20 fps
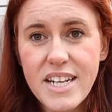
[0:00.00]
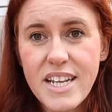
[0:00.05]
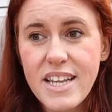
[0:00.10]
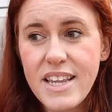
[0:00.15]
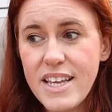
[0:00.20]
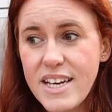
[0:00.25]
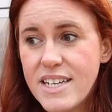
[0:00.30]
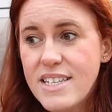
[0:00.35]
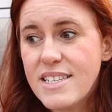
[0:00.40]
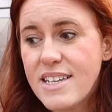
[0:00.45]

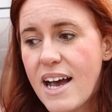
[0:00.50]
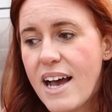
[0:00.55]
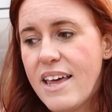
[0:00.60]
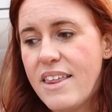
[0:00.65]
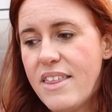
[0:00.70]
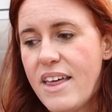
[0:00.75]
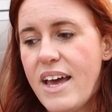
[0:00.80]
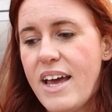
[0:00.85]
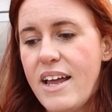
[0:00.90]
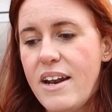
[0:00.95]
This I
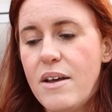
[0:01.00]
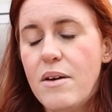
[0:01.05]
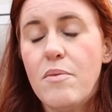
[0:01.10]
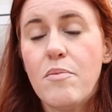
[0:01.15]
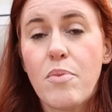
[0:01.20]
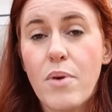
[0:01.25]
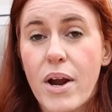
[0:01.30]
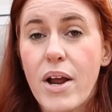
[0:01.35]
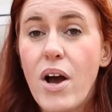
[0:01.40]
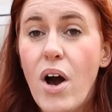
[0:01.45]
then
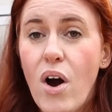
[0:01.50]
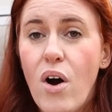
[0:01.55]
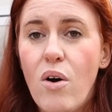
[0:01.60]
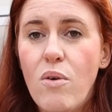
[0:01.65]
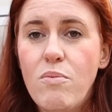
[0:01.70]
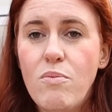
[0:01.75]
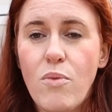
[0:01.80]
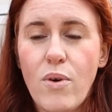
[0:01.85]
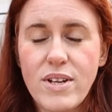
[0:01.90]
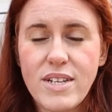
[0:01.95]
bring
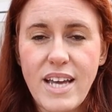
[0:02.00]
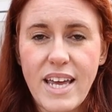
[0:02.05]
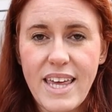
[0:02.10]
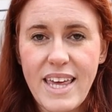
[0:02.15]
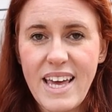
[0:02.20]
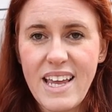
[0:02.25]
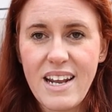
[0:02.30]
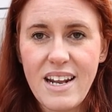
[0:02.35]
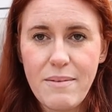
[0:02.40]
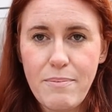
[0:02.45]
home when I
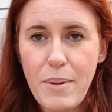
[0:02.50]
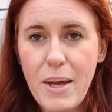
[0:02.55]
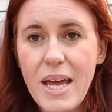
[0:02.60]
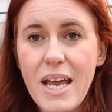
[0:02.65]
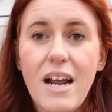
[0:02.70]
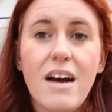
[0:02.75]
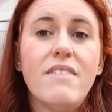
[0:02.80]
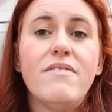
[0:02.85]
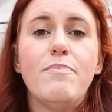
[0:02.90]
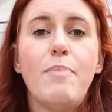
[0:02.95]
get a big
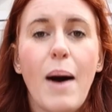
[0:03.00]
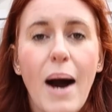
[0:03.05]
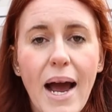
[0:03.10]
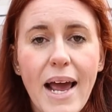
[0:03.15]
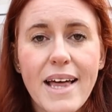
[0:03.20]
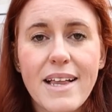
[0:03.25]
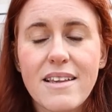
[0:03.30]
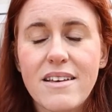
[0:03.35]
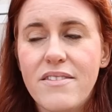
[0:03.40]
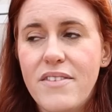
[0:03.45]
enough
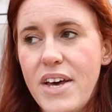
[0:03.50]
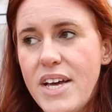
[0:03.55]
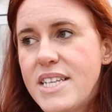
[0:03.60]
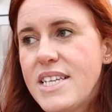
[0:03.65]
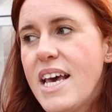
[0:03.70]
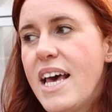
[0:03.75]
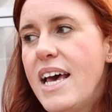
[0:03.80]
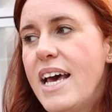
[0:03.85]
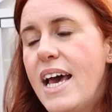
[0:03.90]
pile of it,